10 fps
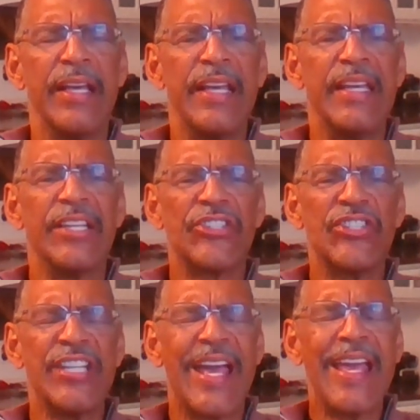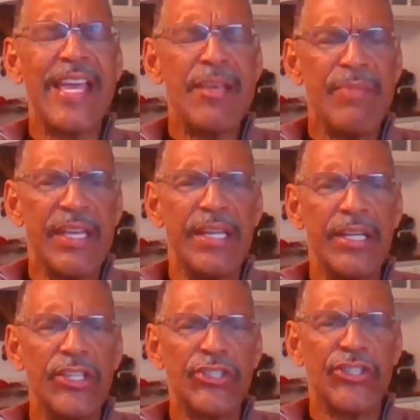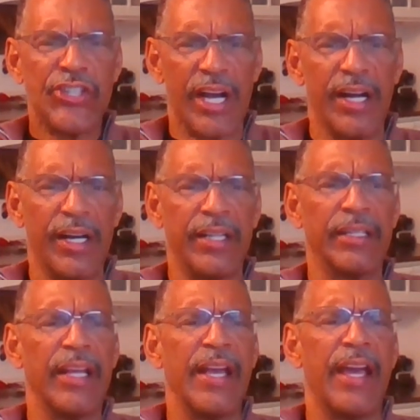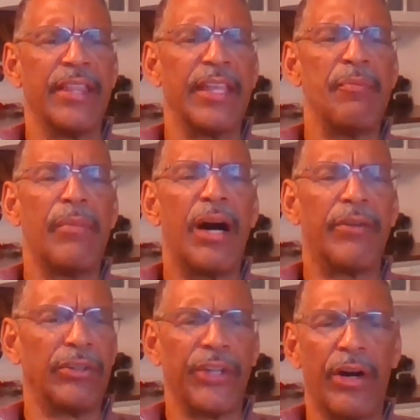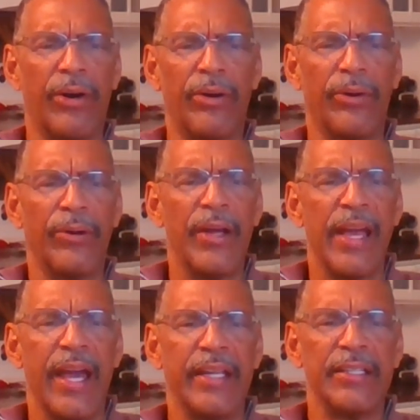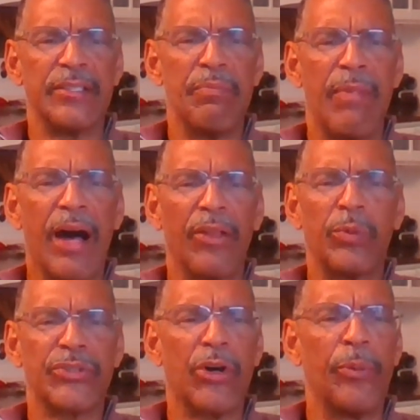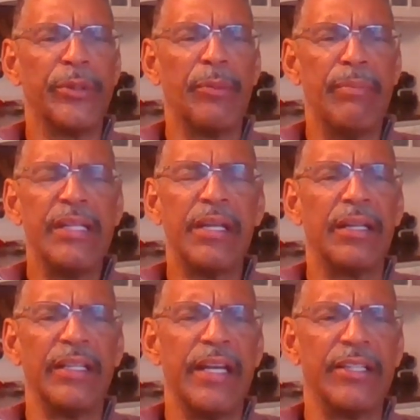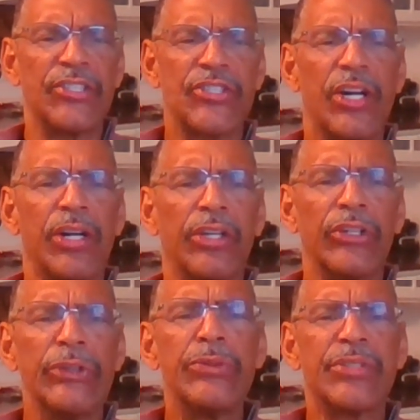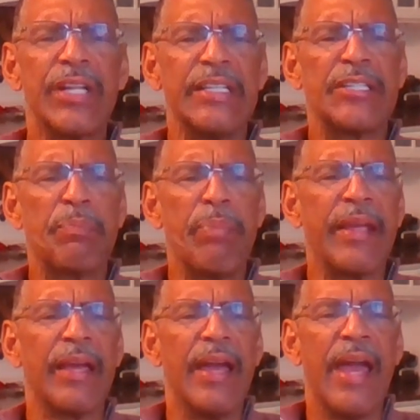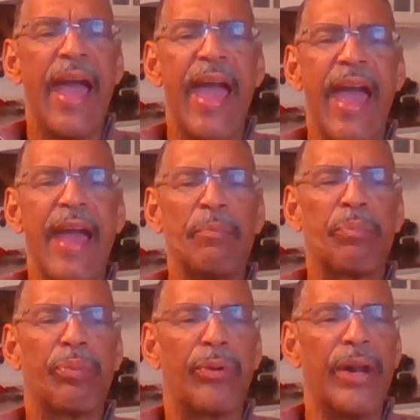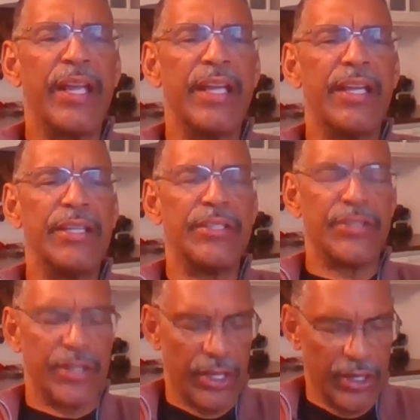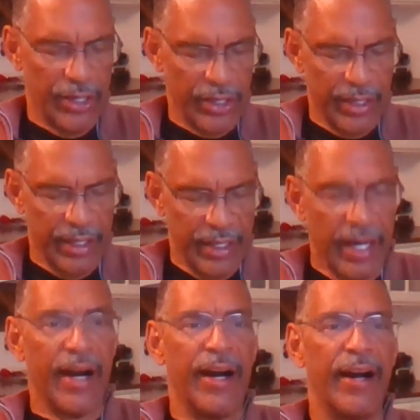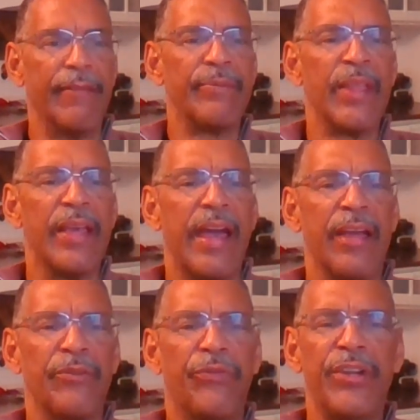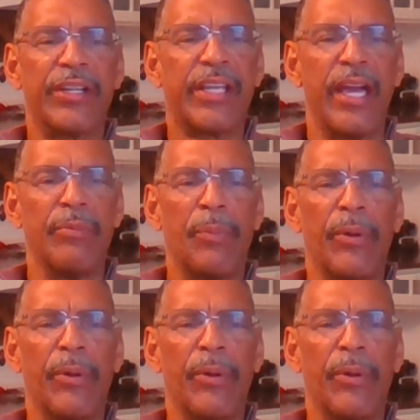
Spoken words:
his name is John. And they marveled all. And his mouth was opened immediately, and his tongue loosed, and he spake and praised God. And fear came upon